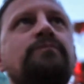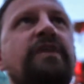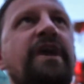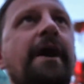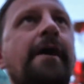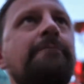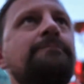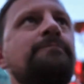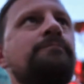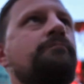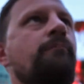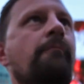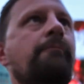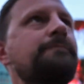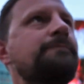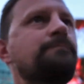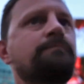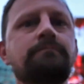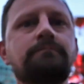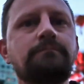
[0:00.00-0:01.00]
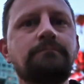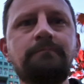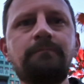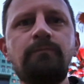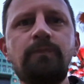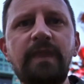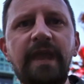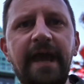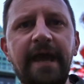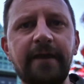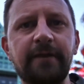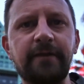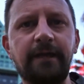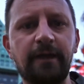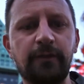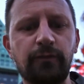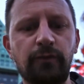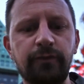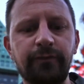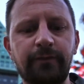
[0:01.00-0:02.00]
Yeah. Eight
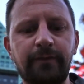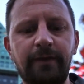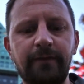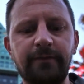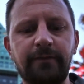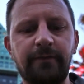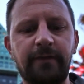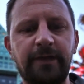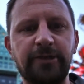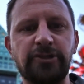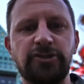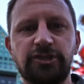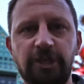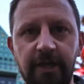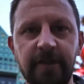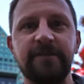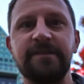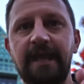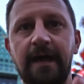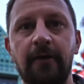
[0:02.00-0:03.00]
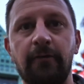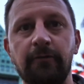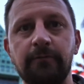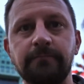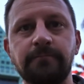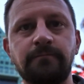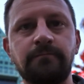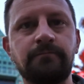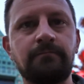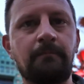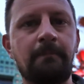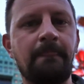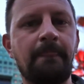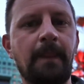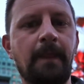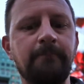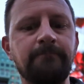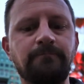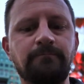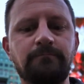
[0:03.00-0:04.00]
o'clock rolled around, they're like, shut it down. I really
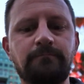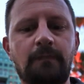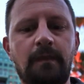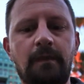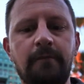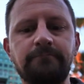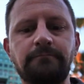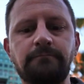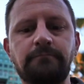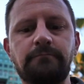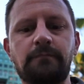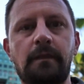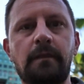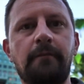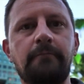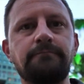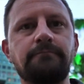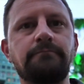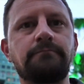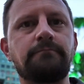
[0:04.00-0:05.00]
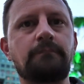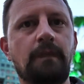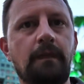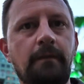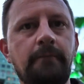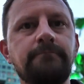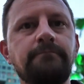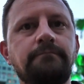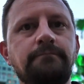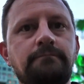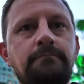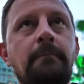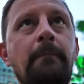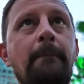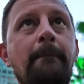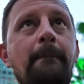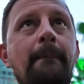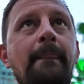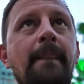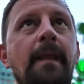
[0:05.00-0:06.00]
thought that they were gonna go on a lot longer. I was worried
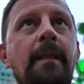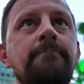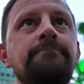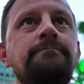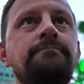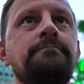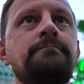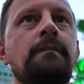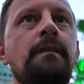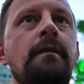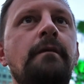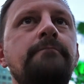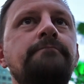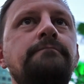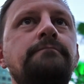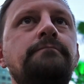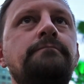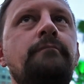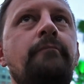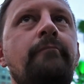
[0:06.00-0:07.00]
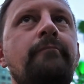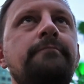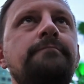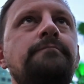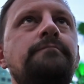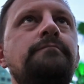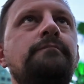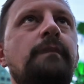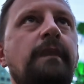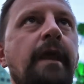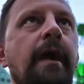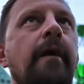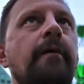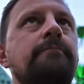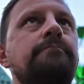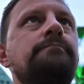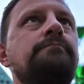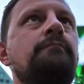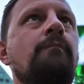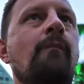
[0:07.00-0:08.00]
about Jackson because of the music. Yeah.
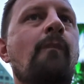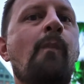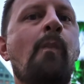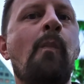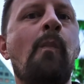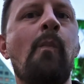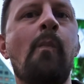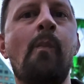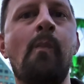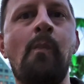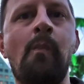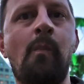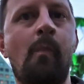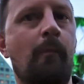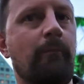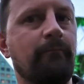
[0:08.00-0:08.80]
But they're done.